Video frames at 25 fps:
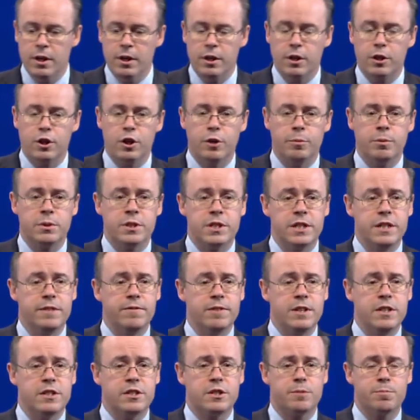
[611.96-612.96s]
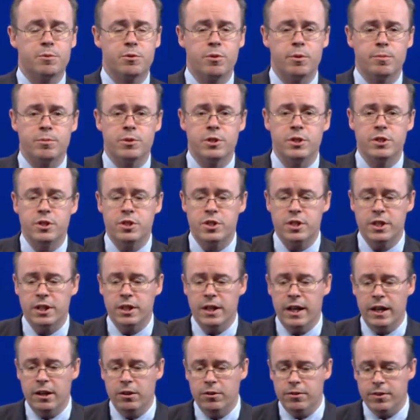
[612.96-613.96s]
Global TV subscriptions still
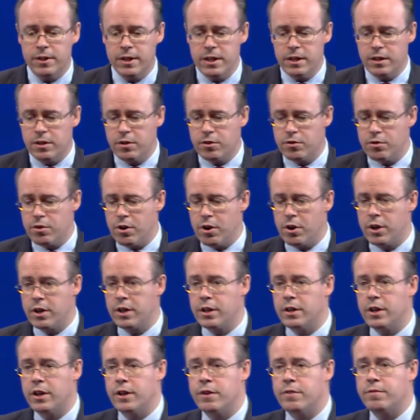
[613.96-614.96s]
healthy, growing at